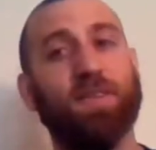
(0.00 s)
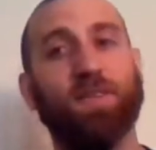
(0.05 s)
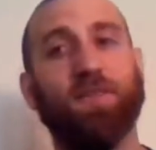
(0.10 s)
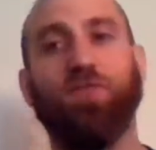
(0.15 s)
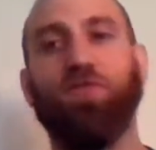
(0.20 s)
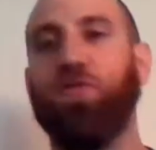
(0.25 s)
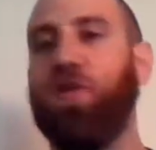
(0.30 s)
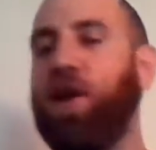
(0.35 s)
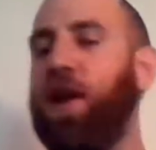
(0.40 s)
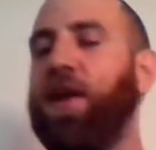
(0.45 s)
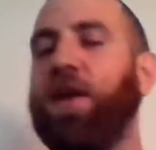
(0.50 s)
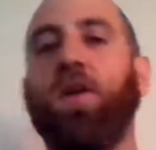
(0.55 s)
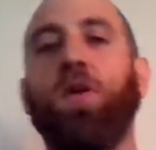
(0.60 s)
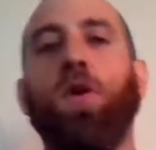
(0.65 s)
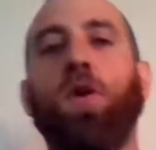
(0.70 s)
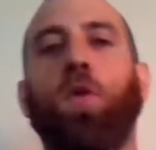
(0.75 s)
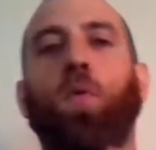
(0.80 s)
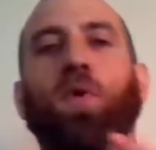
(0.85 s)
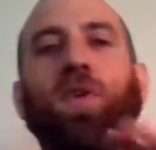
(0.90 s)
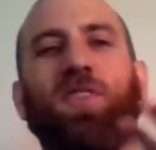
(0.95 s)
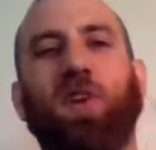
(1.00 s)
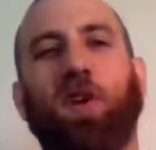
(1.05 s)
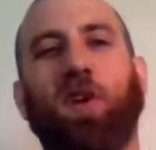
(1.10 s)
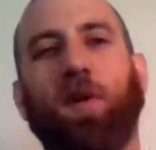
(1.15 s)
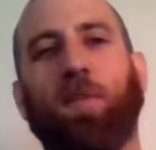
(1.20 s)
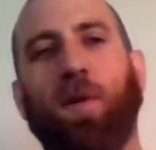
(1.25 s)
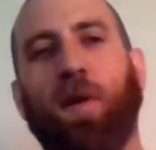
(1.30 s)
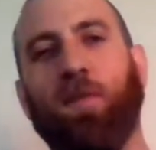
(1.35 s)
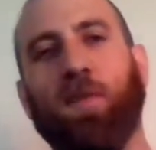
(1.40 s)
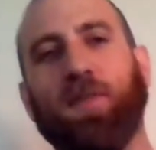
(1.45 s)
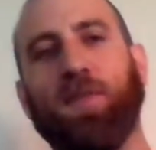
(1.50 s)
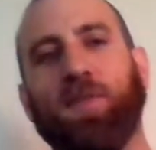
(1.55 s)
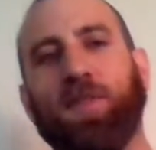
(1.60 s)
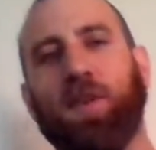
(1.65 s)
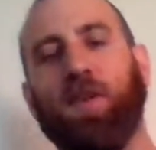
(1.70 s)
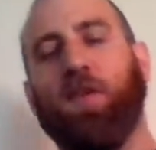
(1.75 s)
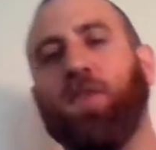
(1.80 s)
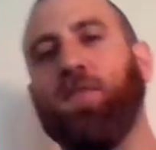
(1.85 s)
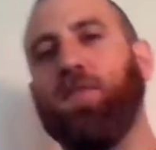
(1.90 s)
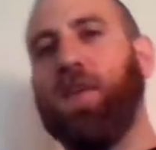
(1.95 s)
great. We talk about wrestling
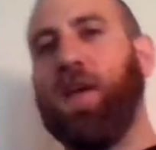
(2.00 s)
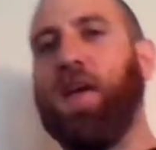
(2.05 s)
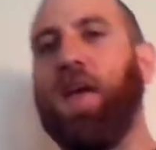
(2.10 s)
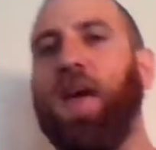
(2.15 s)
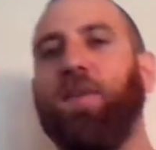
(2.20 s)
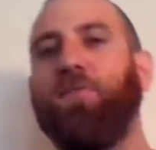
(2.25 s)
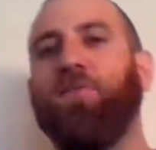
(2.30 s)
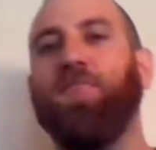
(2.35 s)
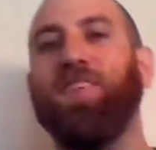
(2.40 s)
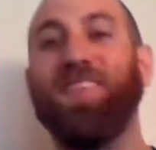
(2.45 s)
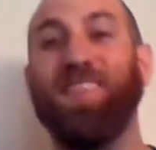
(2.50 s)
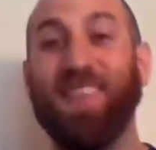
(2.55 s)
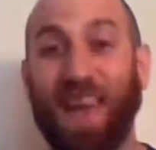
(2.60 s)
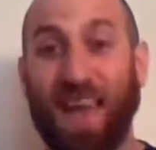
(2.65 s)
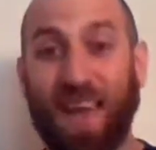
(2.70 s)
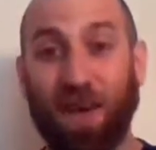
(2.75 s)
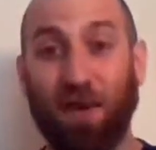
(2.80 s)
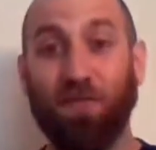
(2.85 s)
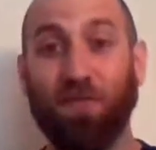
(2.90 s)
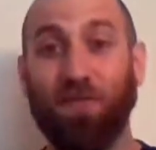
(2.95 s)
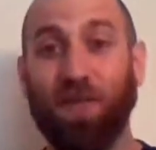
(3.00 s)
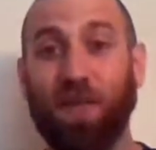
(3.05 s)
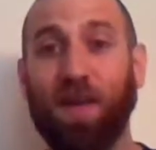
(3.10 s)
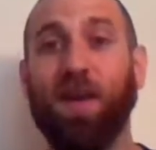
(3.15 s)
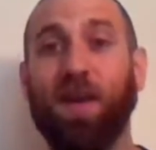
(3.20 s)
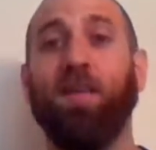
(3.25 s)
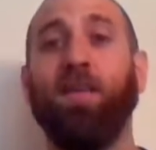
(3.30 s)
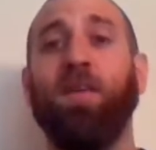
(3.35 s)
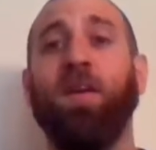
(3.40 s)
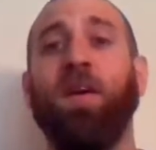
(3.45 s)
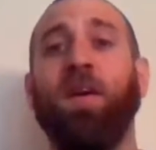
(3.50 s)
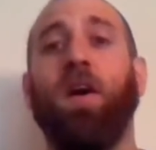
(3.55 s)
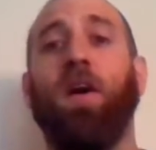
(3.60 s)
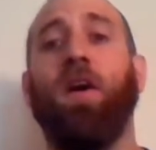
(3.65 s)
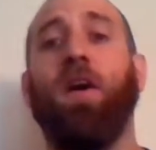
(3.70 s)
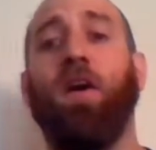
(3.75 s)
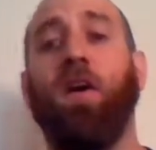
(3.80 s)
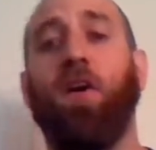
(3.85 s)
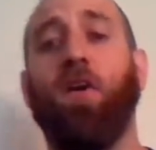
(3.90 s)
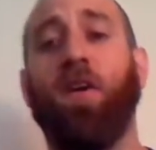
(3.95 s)
all day, every day over there
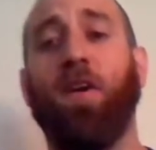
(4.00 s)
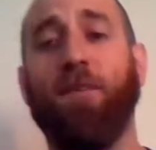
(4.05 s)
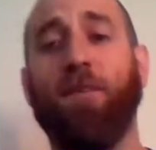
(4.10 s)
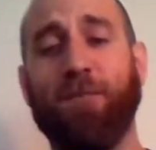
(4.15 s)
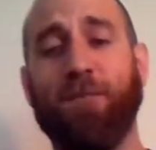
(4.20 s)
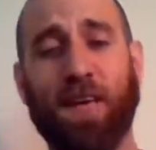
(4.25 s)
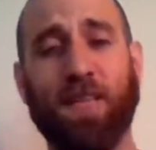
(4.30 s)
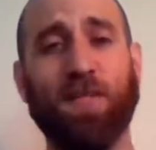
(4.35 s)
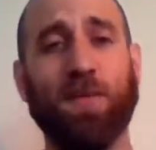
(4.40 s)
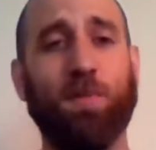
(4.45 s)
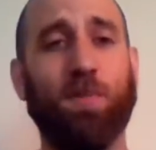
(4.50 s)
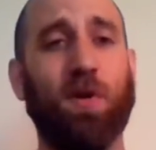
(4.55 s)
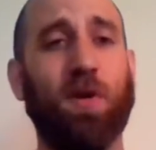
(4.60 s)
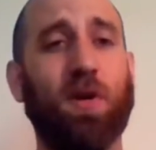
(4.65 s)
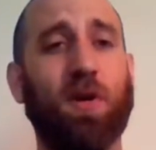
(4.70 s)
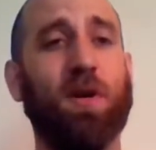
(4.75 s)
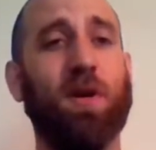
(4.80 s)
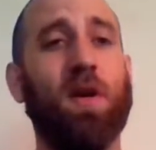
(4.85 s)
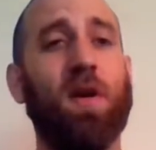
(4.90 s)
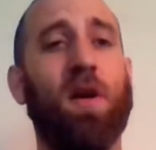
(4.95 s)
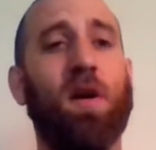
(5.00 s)
on our Facebook.